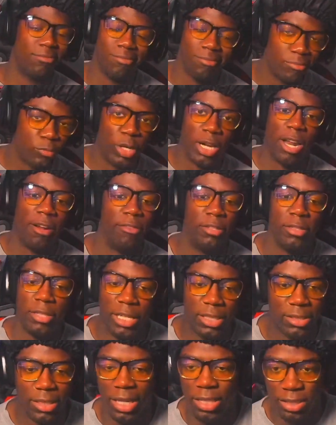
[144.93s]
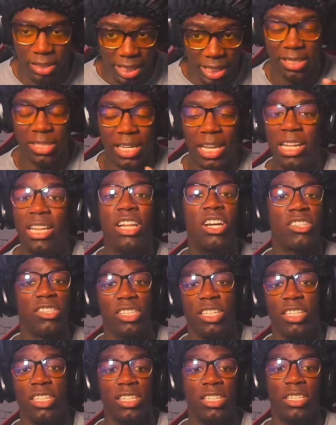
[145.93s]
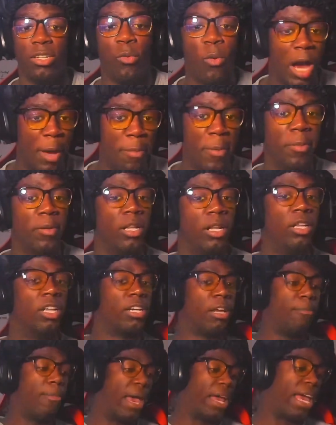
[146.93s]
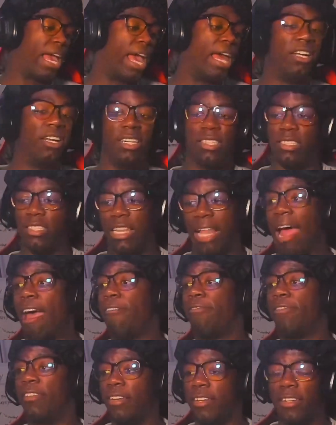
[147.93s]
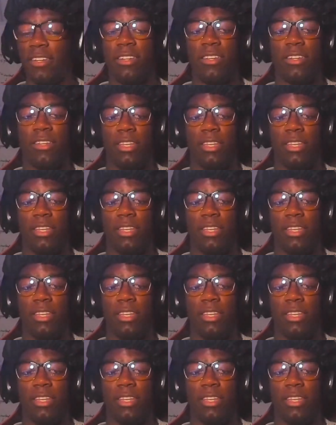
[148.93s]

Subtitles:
Whatever. It looks good. The white people are looking back at us laughing.